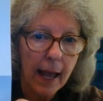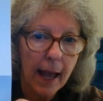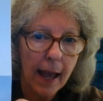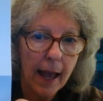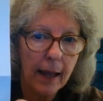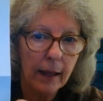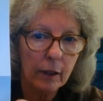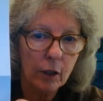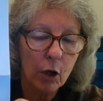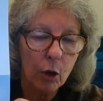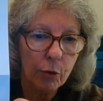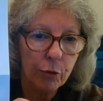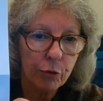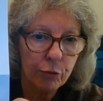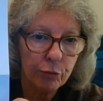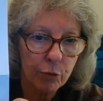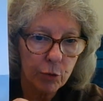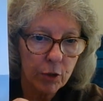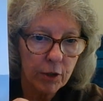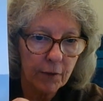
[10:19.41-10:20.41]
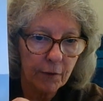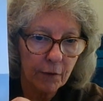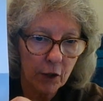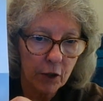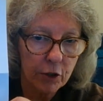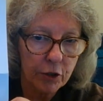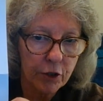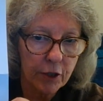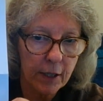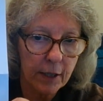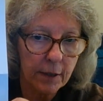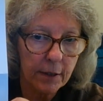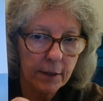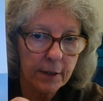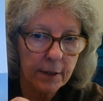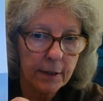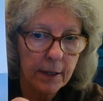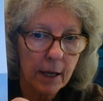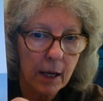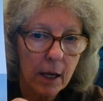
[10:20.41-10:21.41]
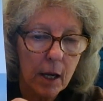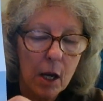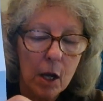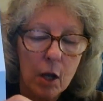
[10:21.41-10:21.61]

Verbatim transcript: and go through the verses.